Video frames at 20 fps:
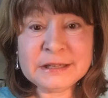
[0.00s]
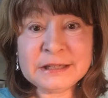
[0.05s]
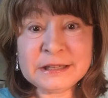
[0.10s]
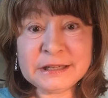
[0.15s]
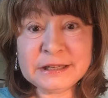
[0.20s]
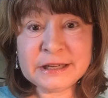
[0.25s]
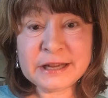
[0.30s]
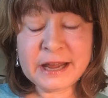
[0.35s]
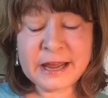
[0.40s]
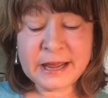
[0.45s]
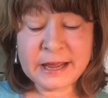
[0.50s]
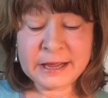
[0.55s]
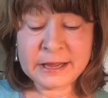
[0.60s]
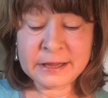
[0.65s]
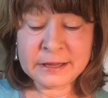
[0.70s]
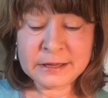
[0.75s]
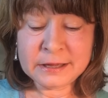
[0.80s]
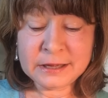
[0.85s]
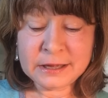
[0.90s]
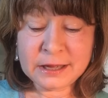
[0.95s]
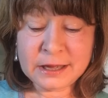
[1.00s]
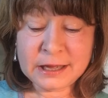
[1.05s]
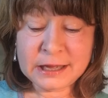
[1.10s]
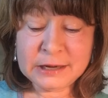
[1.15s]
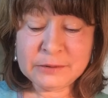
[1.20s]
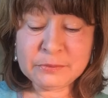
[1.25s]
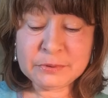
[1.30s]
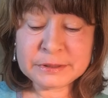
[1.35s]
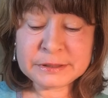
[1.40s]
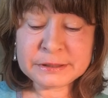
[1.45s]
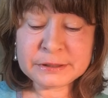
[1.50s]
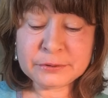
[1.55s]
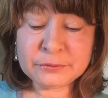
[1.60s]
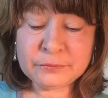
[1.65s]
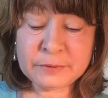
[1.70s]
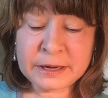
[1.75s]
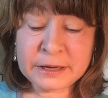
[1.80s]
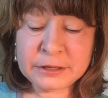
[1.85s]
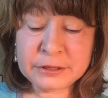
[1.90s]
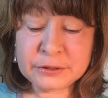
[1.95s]
Today, I will
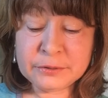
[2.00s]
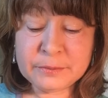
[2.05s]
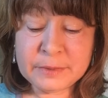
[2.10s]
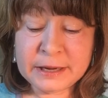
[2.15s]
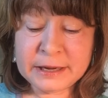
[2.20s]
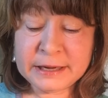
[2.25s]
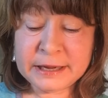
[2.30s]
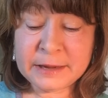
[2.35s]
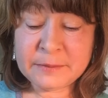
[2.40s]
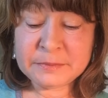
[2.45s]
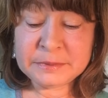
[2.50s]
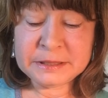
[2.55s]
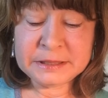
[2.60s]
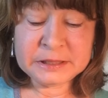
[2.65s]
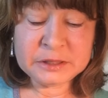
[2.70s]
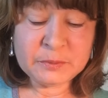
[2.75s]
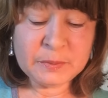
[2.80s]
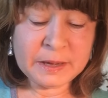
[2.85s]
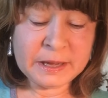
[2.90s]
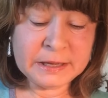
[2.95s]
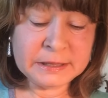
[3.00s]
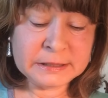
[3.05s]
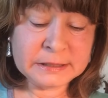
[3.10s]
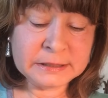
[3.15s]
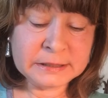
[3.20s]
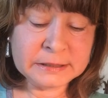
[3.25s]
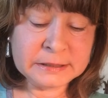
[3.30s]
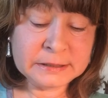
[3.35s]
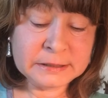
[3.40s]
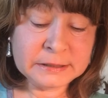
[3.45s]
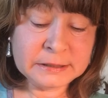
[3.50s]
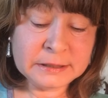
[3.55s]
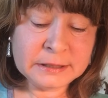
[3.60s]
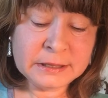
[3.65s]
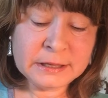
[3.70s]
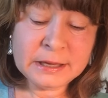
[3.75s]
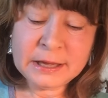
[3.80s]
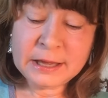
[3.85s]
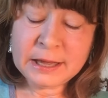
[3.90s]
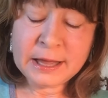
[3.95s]
surrender my empty spaces
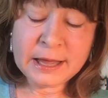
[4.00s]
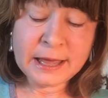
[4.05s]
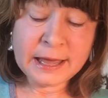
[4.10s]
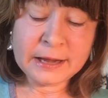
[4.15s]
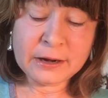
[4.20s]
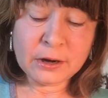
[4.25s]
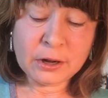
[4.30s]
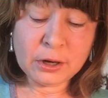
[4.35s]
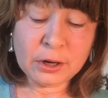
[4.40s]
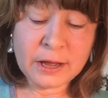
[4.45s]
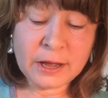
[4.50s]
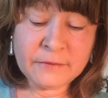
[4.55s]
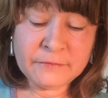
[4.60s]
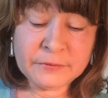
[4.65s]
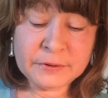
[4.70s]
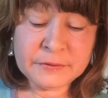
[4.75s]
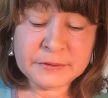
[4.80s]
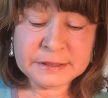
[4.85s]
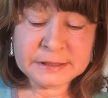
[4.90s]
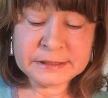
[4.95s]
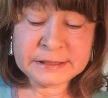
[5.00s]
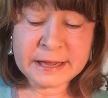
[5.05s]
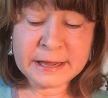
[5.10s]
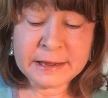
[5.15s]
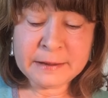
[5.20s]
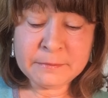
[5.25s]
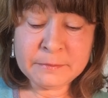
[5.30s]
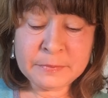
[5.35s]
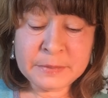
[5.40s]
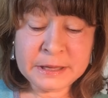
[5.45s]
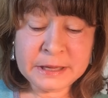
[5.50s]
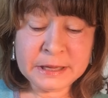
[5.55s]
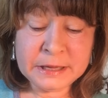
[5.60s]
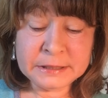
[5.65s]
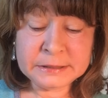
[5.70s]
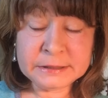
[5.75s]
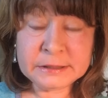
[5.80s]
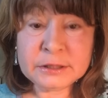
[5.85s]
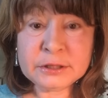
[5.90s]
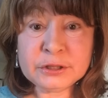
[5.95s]
and I'll offer the same
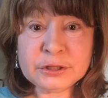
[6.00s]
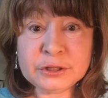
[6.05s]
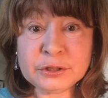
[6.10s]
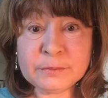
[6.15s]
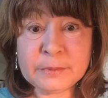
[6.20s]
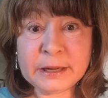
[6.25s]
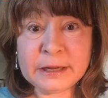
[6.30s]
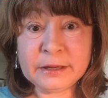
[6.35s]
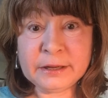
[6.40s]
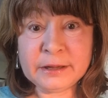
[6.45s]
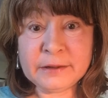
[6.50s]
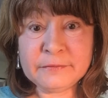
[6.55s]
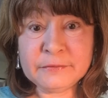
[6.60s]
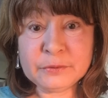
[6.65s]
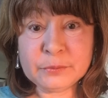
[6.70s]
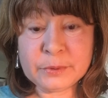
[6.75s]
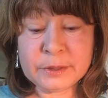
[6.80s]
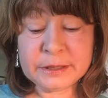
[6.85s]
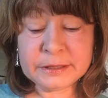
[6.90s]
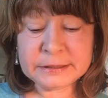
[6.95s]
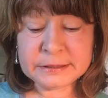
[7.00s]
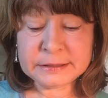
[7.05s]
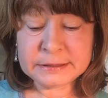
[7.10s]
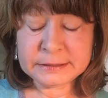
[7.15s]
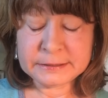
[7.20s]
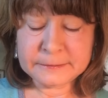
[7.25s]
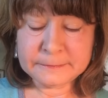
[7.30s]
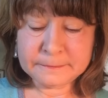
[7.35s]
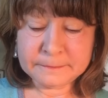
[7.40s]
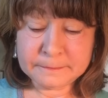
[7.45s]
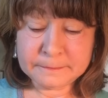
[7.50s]
peace to my loved ones.